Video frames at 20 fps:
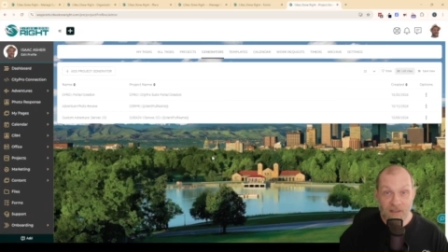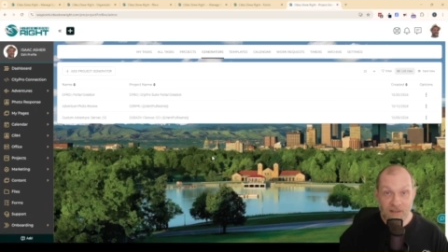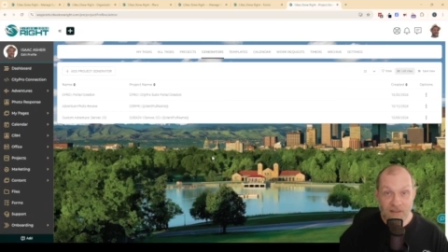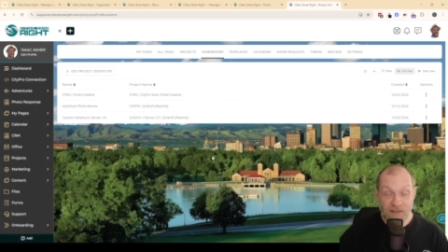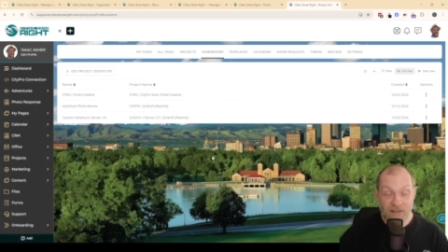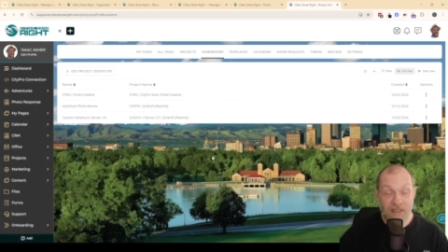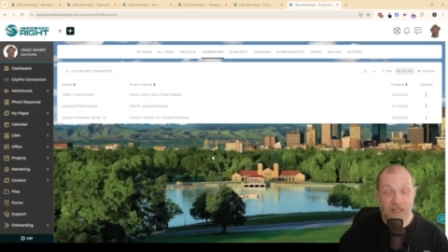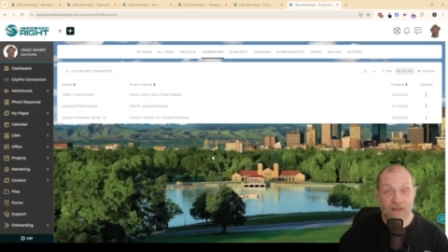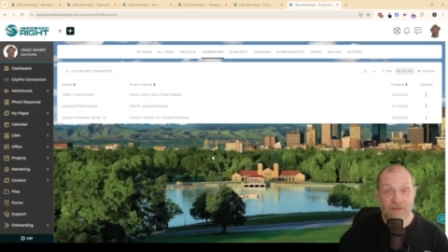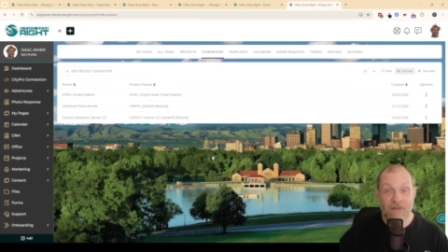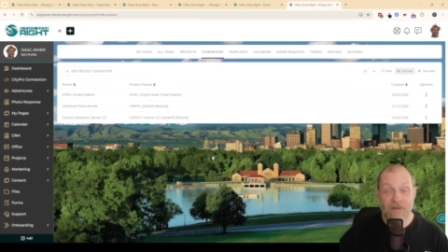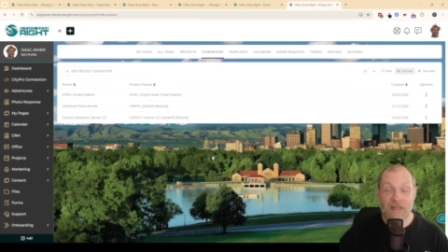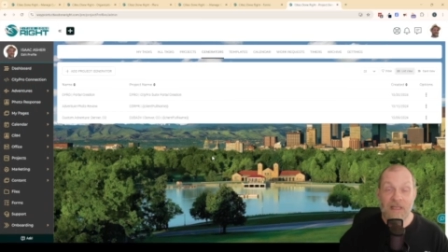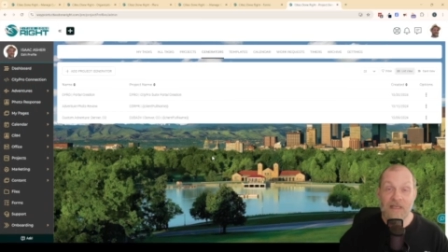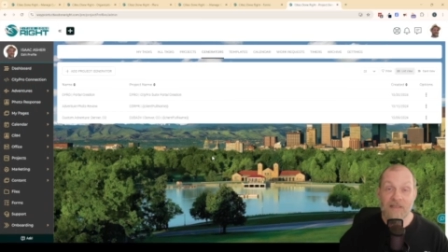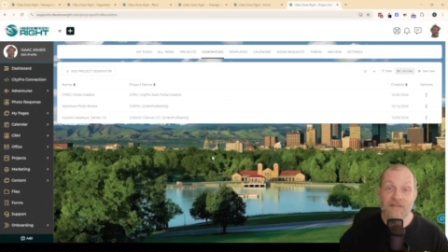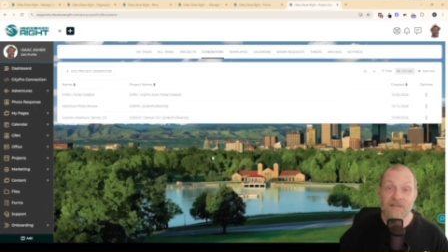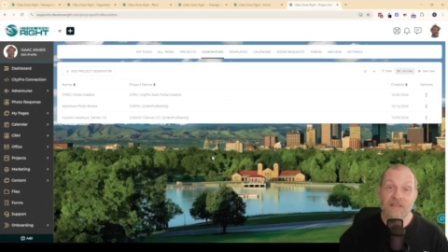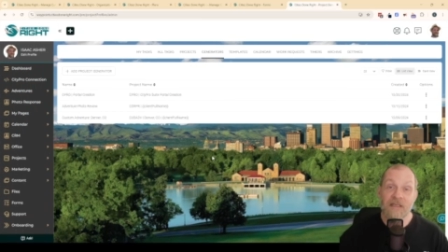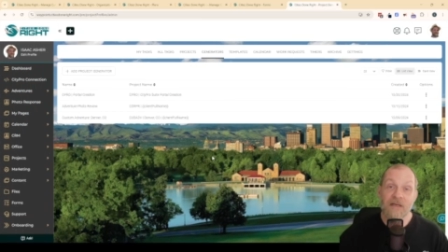Now, the
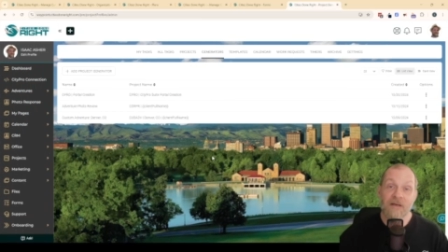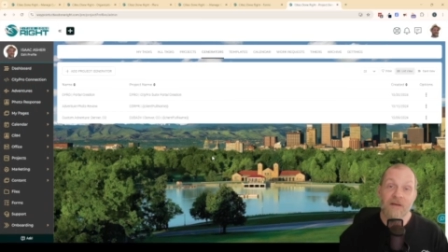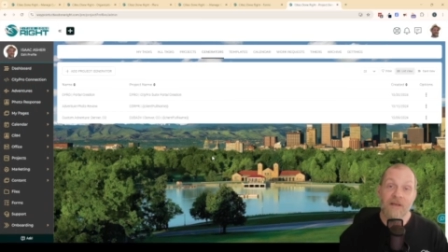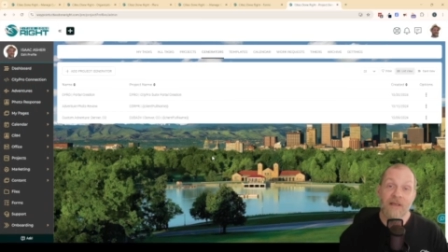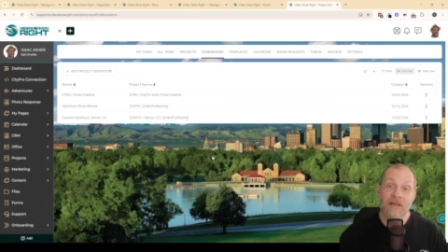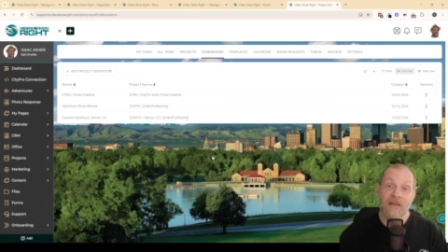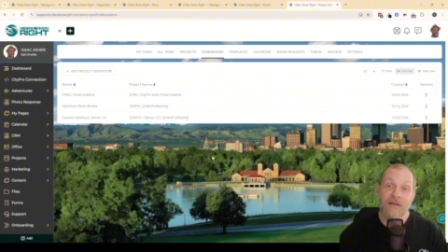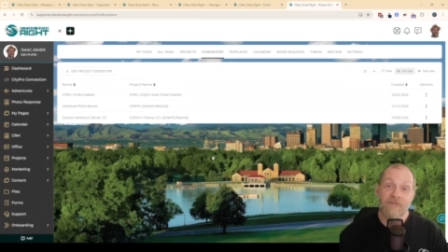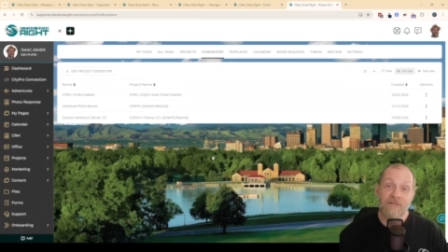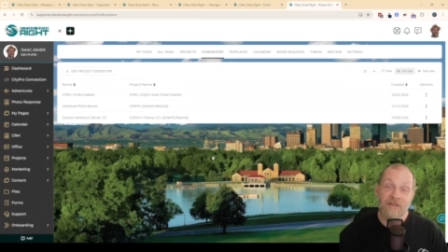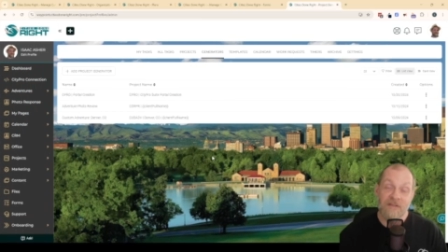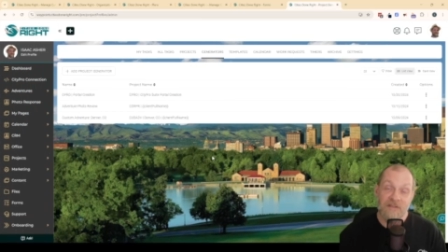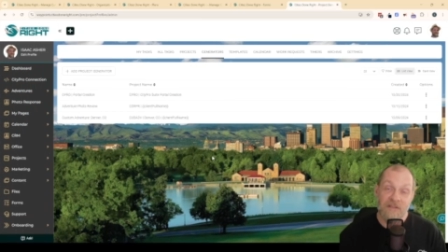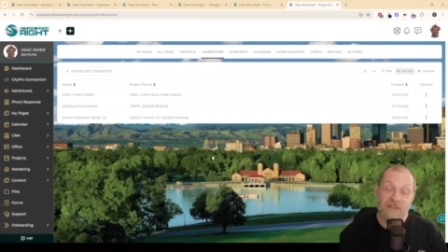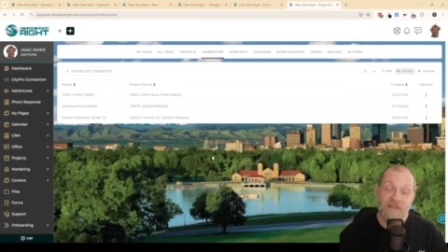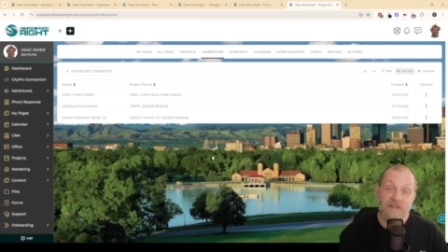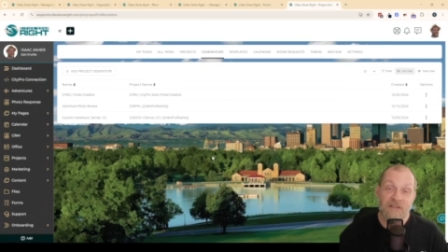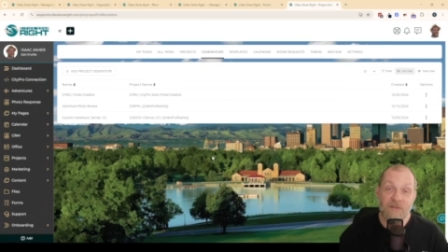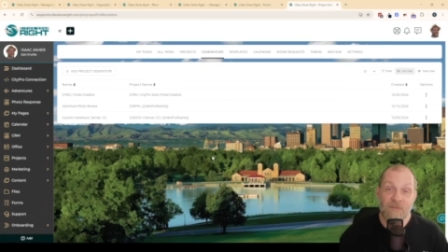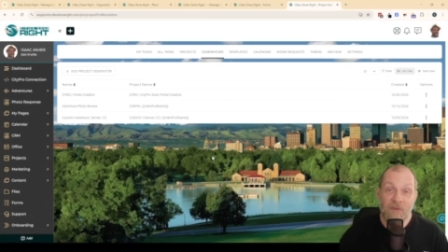last area of the
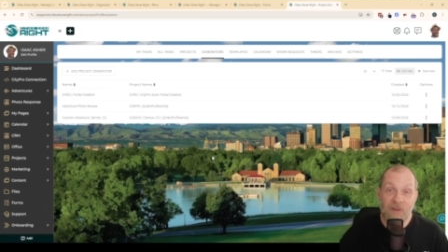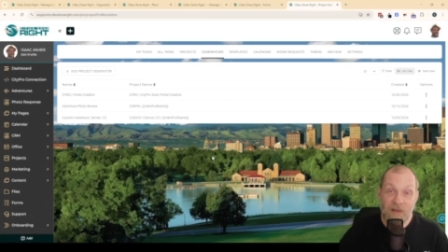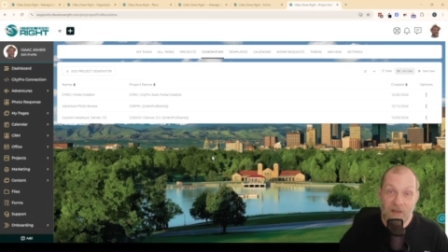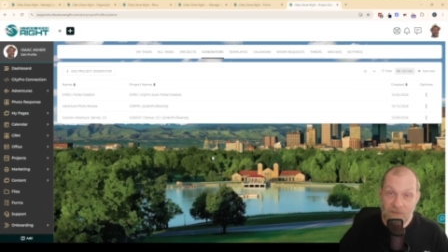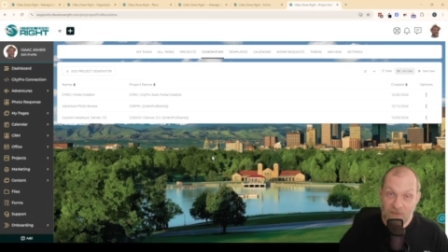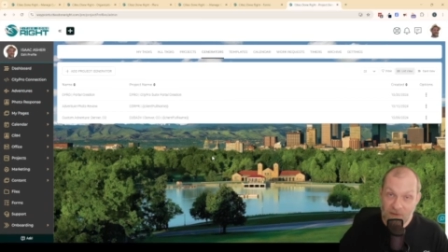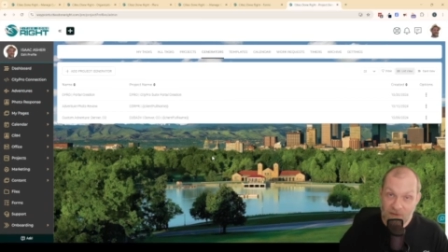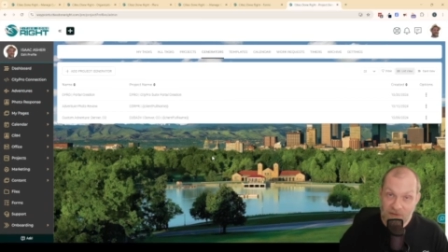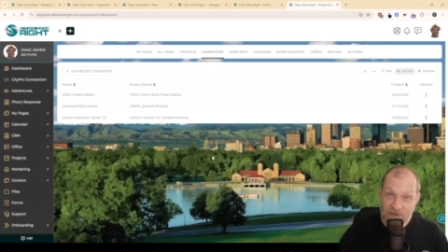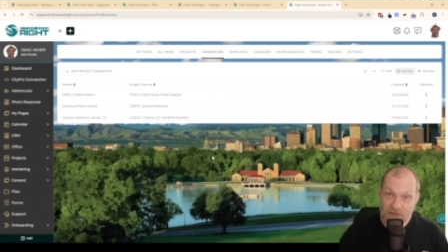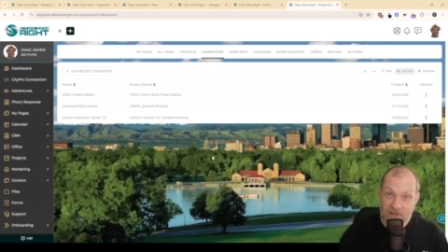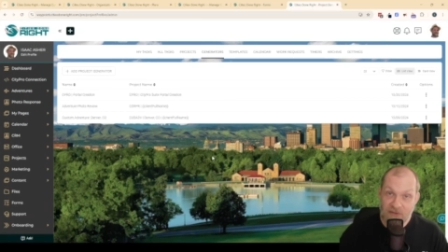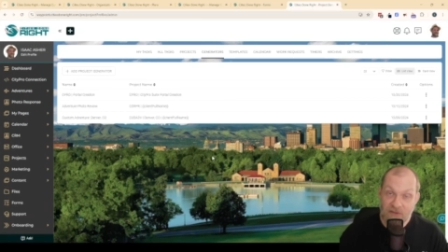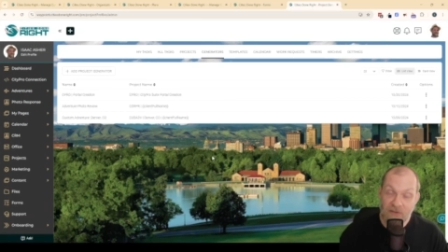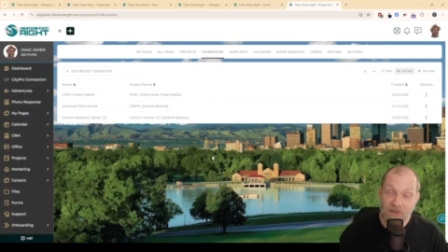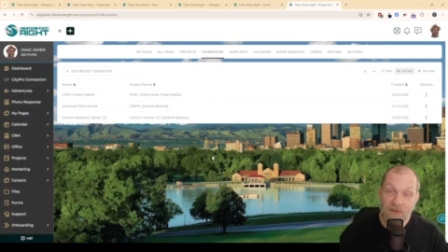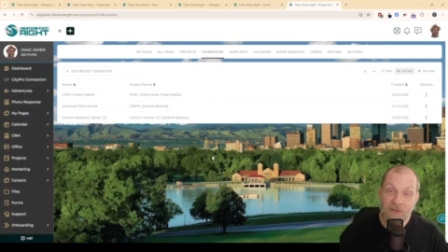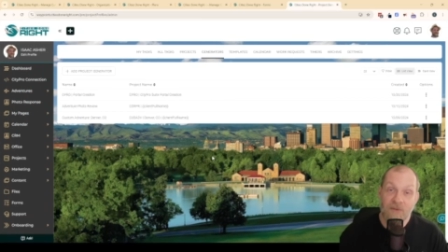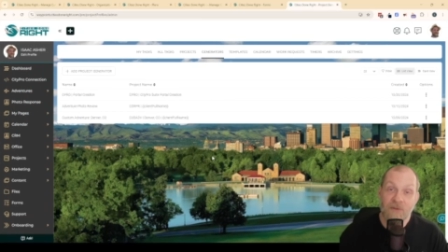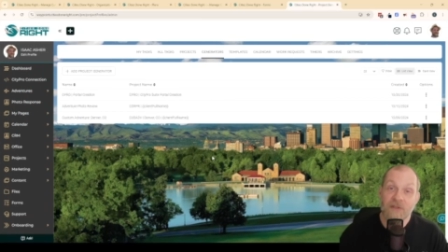system that I want to
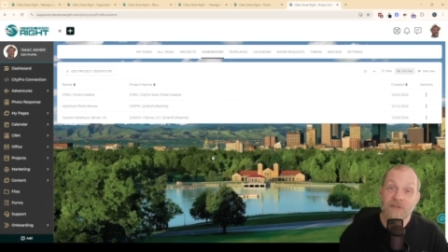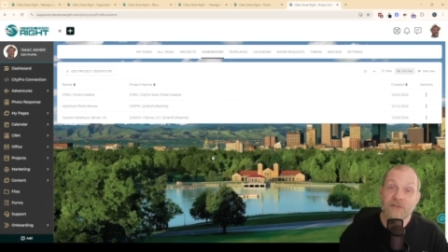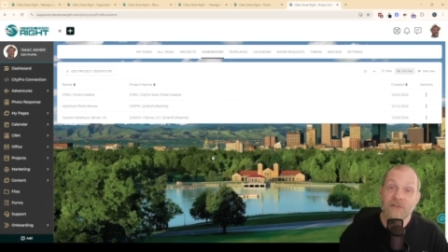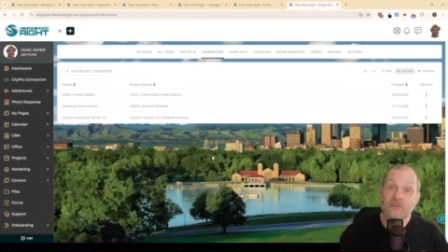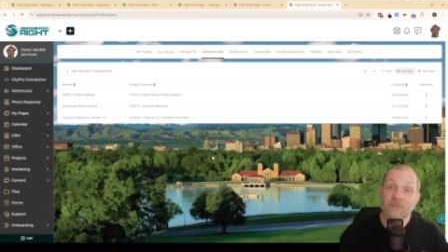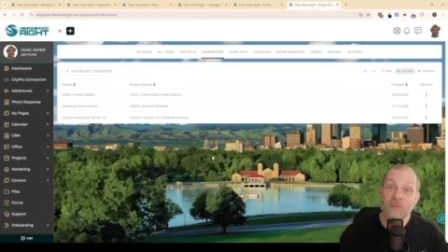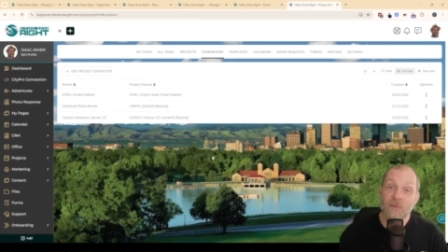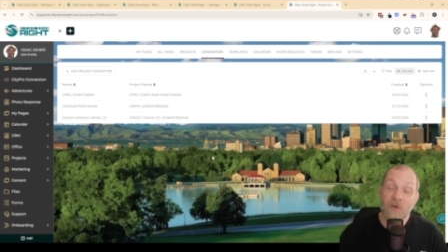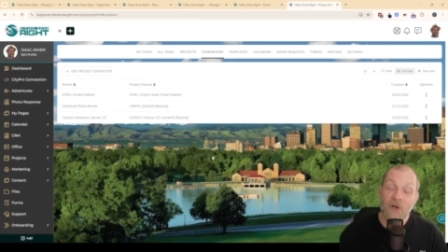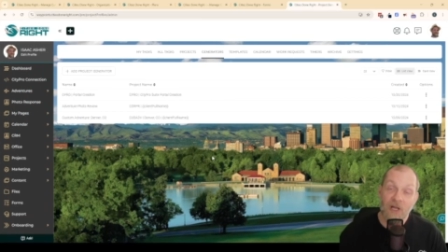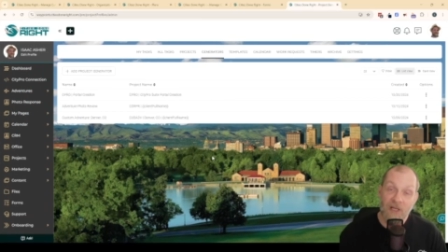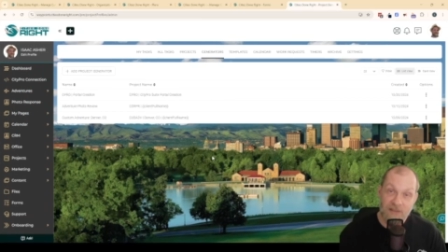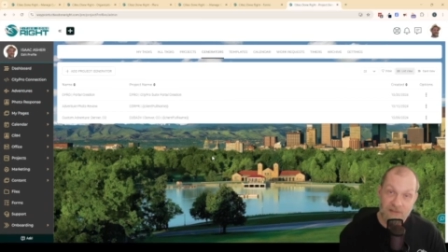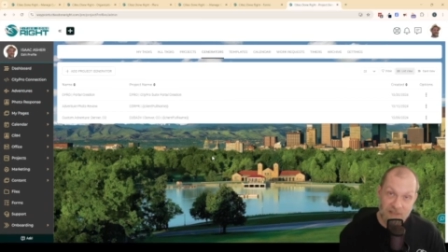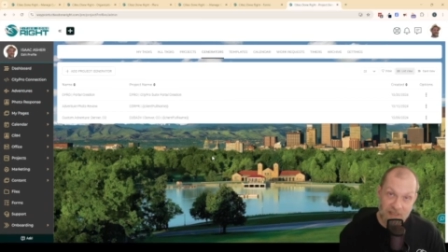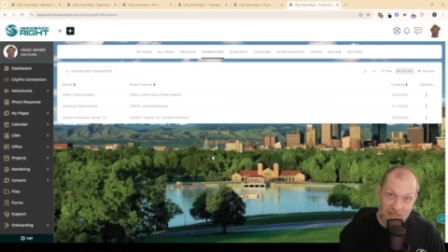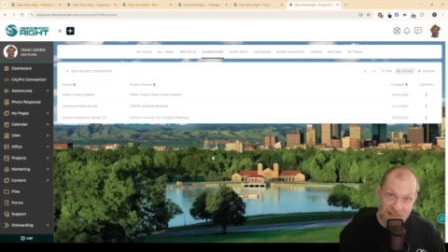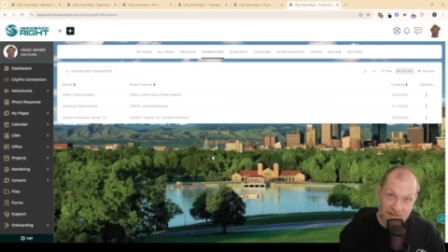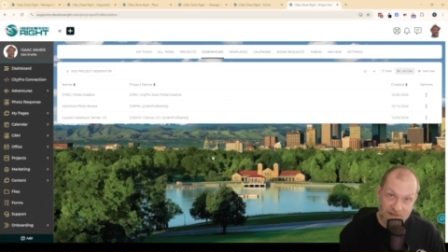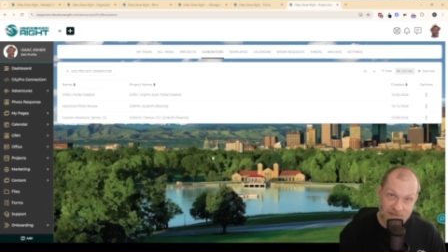show you is in
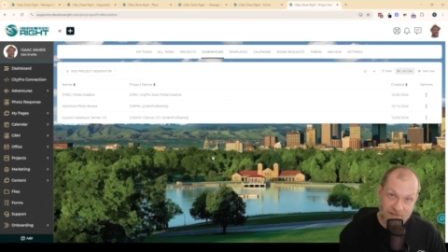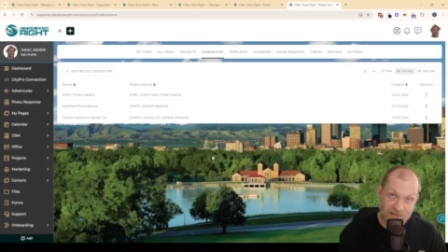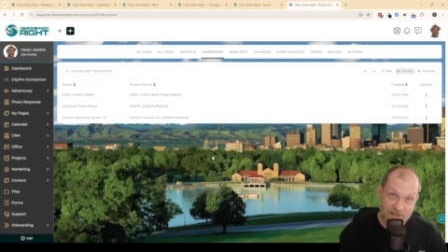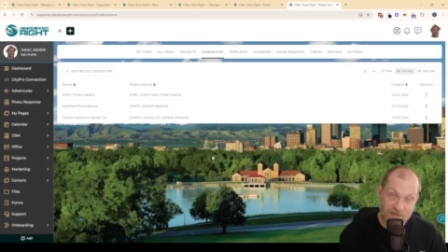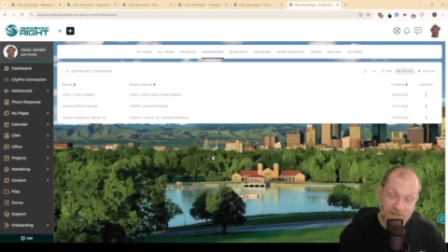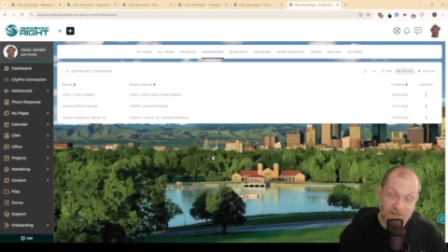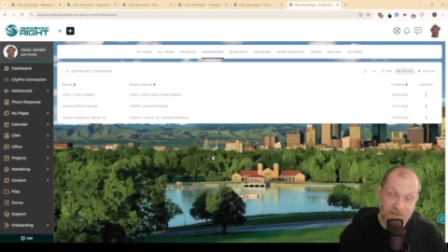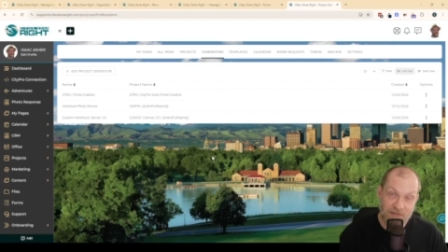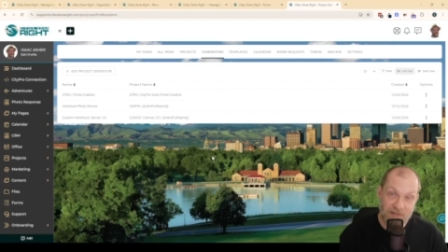projects.